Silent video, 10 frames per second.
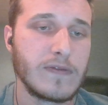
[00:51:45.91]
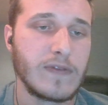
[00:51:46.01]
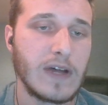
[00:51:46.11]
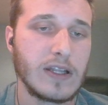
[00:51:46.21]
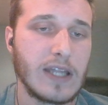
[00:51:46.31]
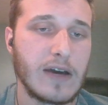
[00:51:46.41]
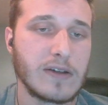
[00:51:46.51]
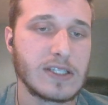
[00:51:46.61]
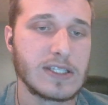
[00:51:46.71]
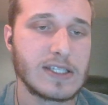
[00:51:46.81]
fell
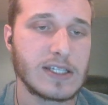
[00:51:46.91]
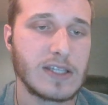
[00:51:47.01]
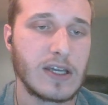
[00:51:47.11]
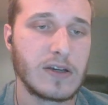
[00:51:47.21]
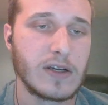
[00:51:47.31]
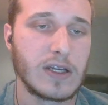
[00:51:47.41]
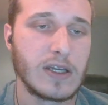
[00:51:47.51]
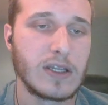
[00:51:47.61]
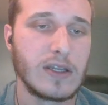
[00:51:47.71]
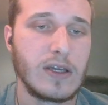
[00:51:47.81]
down to
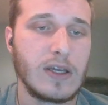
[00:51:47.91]
600,